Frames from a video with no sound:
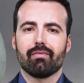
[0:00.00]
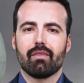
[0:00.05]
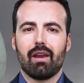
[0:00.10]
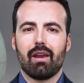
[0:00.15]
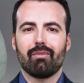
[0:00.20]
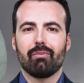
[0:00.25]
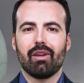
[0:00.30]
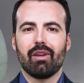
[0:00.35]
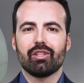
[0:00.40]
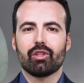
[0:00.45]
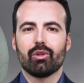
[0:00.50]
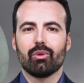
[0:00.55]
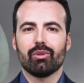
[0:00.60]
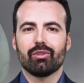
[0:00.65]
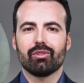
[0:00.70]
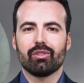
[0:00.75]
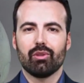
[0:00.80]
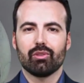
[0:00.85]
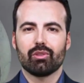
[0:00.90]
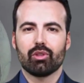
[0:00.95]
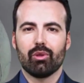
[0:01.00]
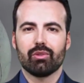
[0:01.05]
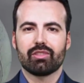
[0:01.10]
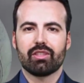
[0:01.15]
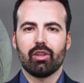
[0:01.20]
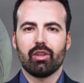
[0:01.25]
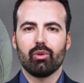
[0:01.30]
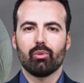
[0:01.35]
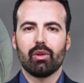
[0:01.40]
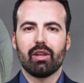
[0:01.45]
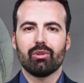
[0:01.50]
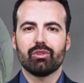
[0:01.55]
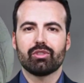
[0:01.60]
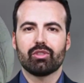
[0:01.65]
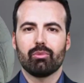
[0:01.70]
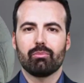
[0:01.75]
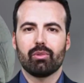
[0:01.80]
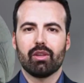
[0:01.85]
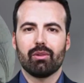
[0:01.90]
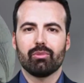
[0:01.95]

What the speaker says: And they sure as hell don't sell wins in games